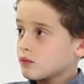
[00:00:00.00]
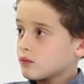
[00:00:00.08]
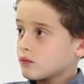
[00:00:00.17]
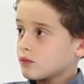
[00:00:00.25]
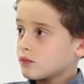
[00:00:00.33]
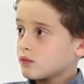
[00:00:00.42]

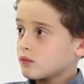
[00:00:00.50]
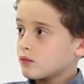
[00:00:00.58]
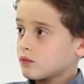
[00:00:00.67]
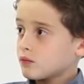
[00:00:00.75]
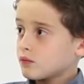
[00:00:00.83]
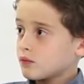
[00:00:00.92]

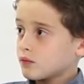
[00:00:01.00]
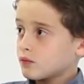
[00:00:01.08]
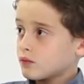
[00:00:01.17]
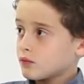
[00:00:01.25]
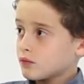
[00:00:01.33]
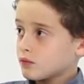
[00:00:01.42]

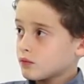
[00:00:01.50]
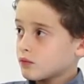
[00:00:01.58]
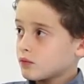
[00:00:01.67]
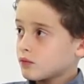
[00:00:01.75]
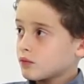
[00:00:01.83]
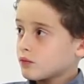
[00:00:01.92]

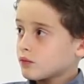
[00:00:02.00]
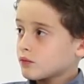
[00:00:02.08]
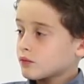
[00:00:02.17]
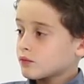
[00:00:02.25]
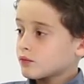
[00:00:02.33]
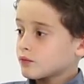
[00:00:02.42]

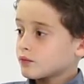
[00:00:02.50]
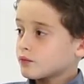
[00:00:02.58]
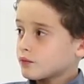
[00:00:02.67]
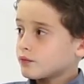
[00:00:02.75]
[no speech]